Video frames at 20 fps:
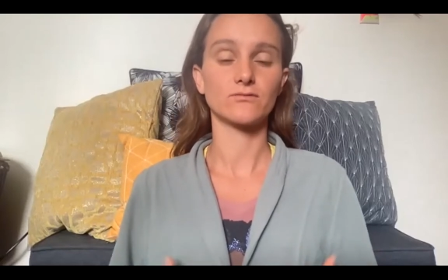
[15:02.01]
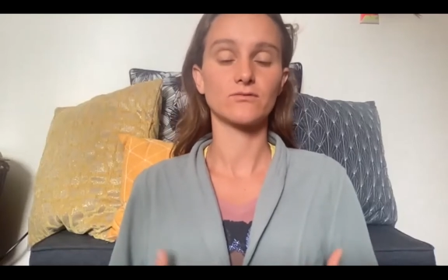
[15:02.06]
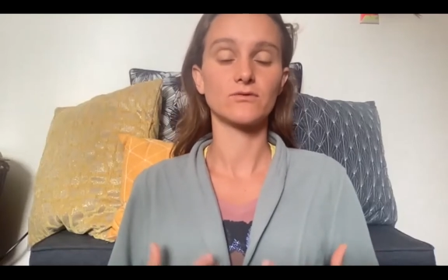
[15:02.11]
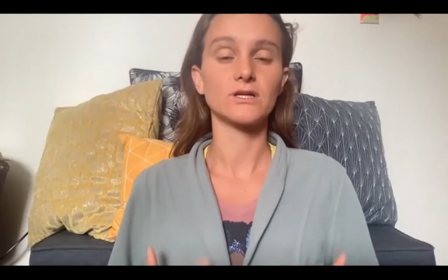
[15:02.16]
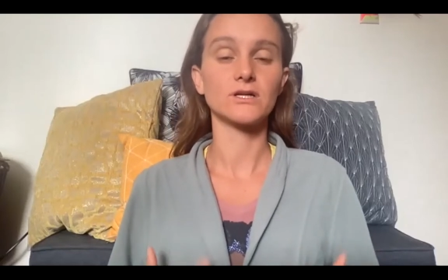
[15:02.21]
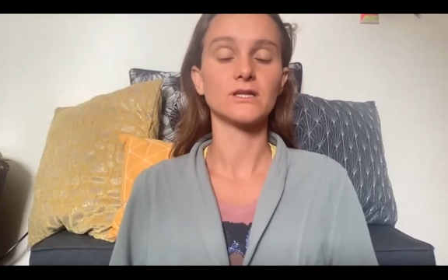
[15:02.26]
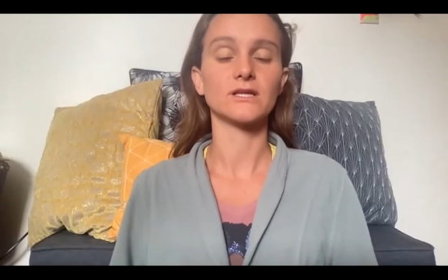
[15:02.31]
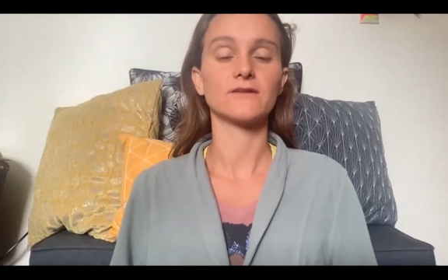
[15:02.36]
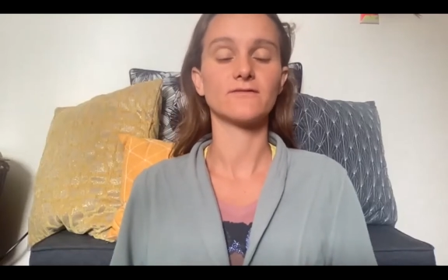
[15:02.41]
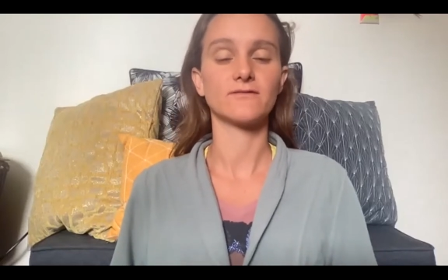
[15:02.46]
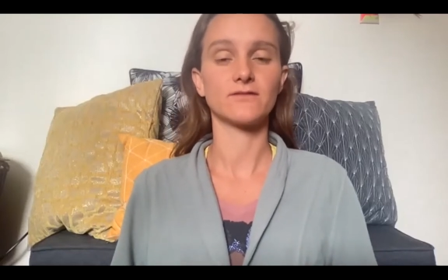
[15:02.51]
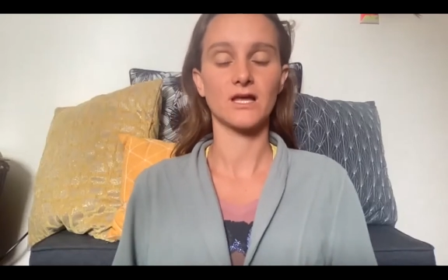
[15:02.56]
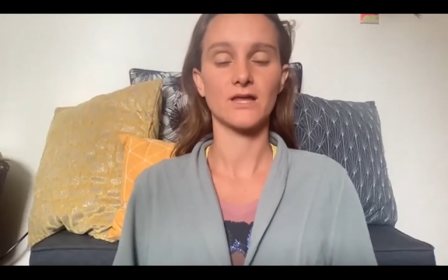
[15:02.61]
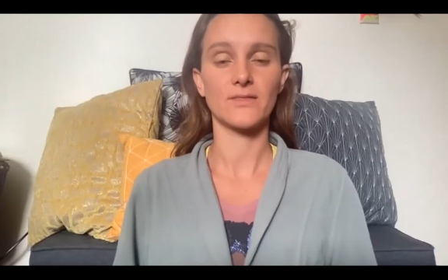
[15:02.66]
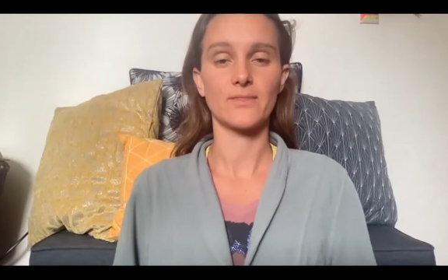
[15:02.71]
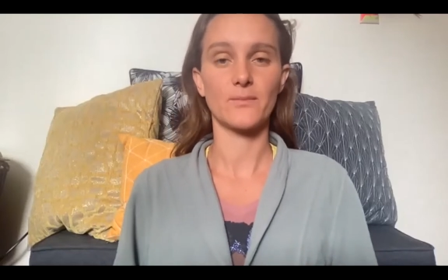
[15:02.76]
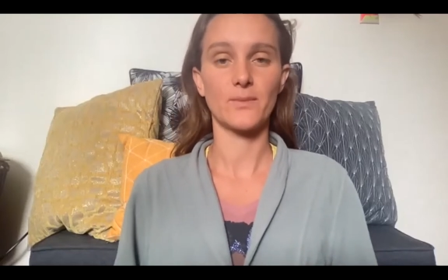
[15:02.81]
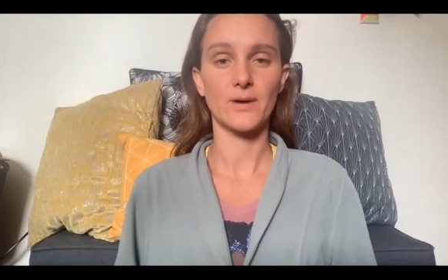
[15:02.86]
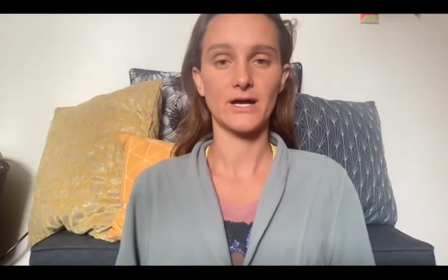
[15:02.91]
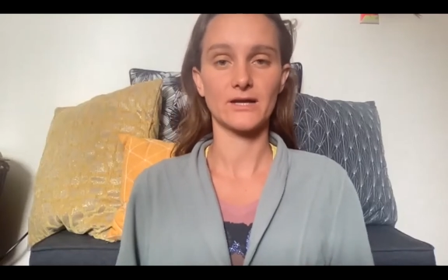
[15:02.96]
really
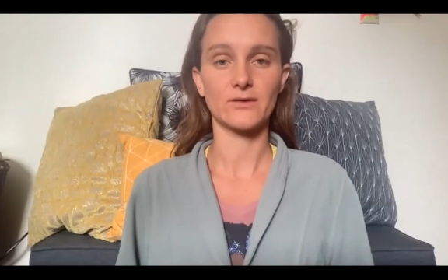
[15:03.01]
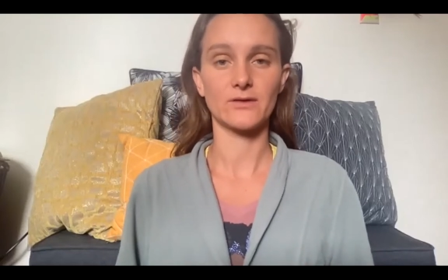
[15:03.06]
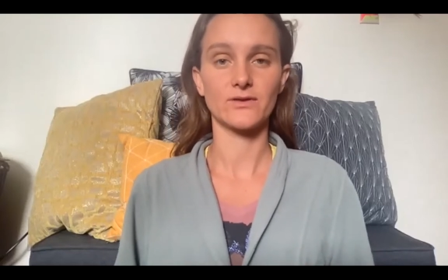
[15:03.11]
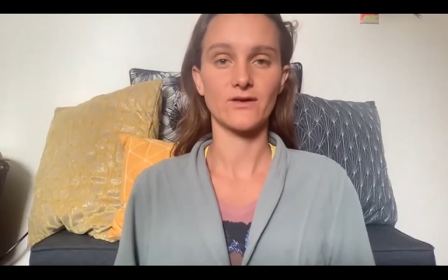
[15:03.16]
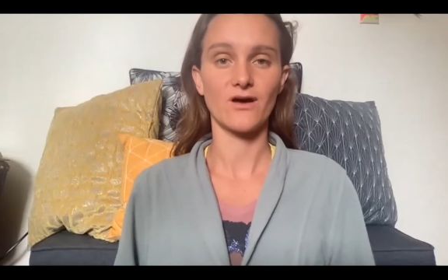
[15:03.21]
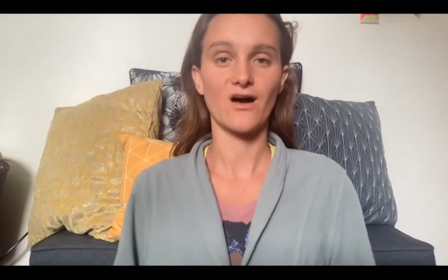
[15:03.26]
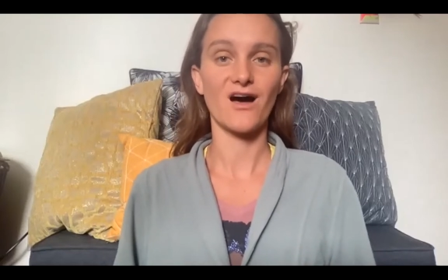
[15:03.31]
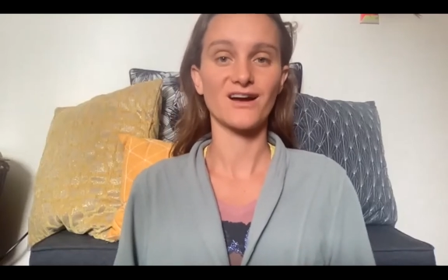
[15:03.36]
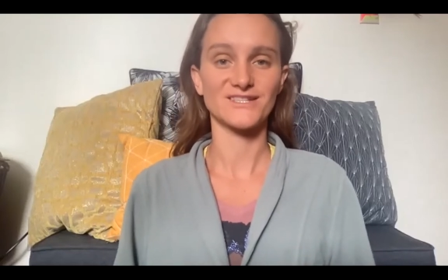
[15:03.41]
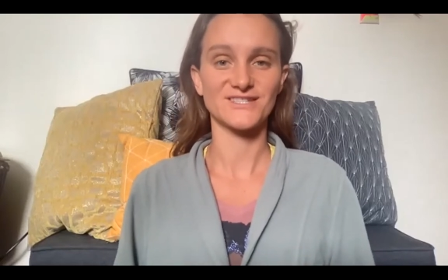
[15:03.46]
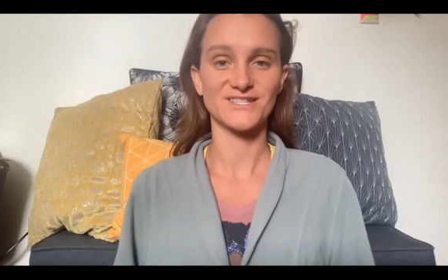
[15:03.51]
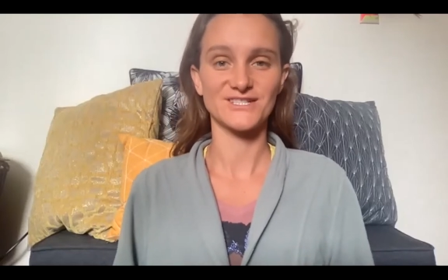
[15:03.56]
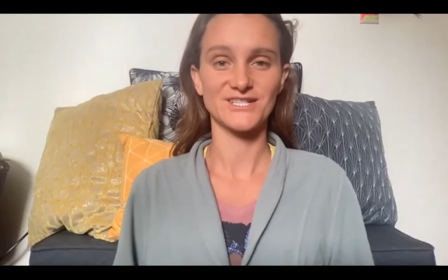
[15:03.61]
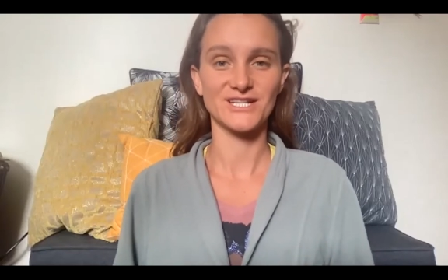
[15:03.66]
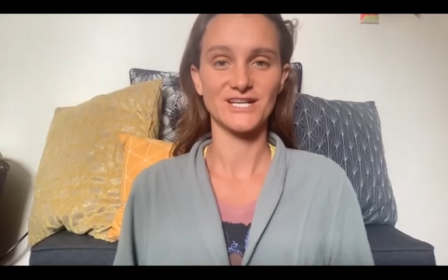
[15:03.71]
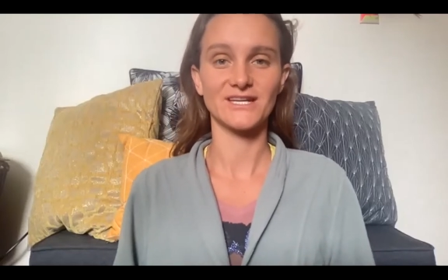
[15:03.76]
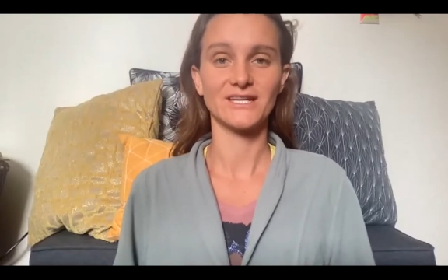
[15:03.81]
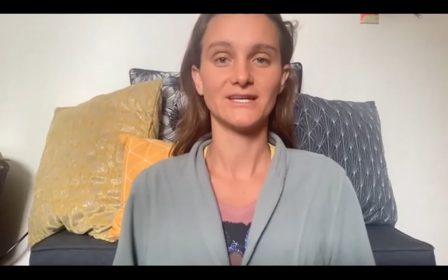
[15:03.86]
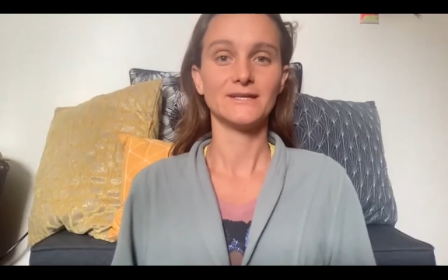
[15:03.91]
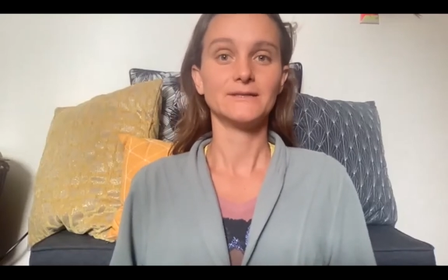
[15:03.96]
flood the body with
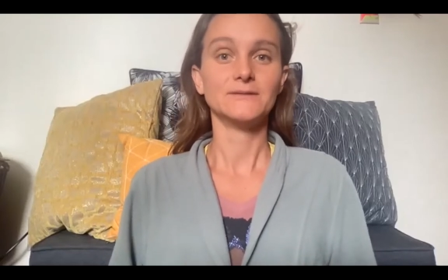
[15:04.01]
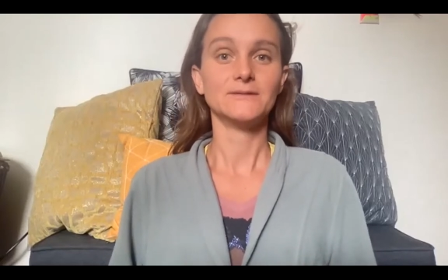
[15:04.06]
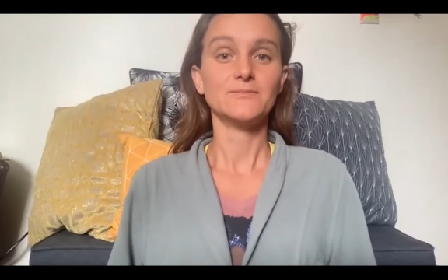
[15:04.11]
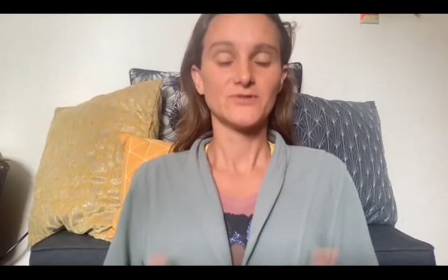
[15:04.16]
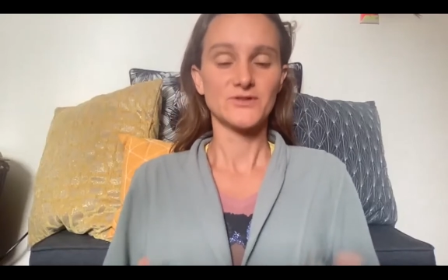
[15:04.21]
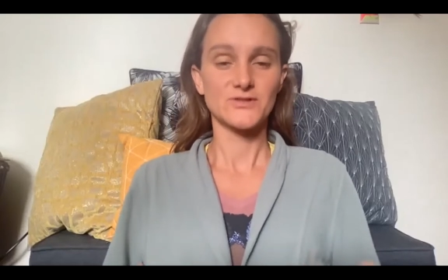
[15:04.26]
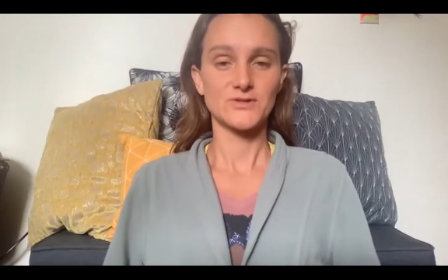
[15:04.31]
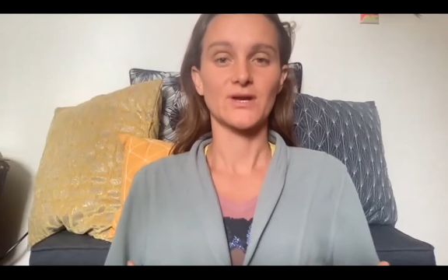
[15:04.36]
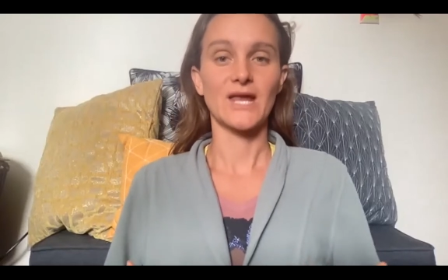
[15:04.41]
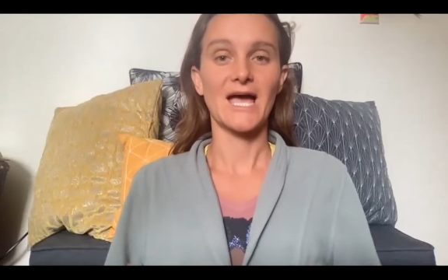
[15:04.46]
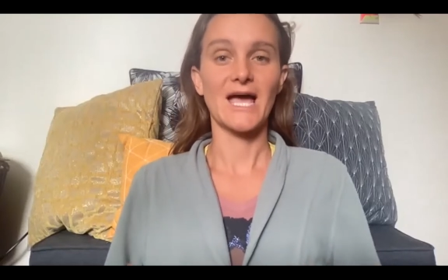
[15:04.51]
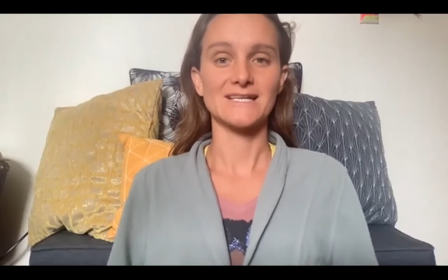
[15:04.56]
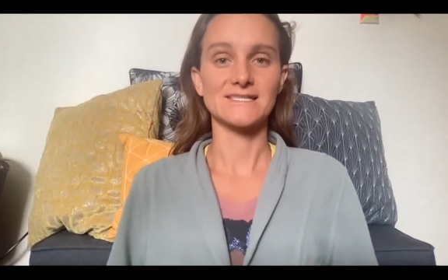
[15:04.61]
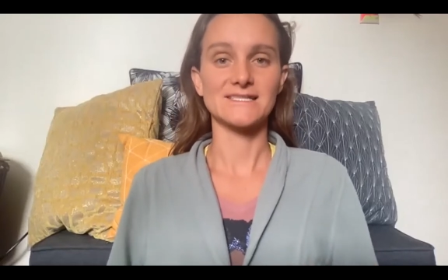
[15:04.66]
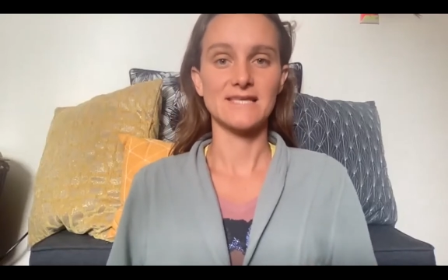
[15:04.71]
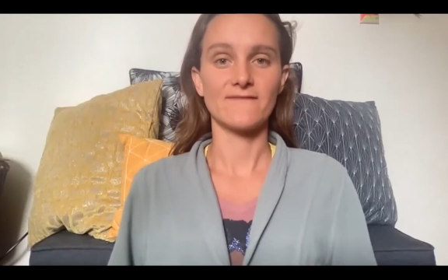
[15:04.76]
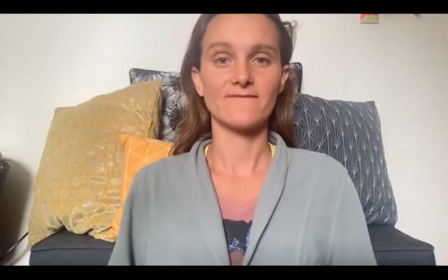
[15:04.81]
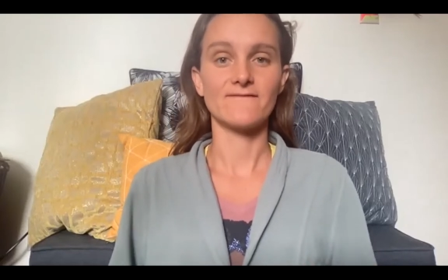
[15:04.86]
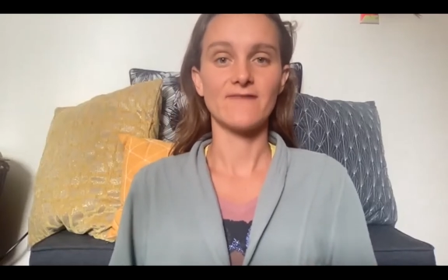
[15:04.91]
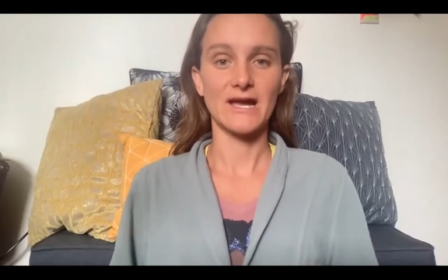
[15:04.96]
oxygen. So it has that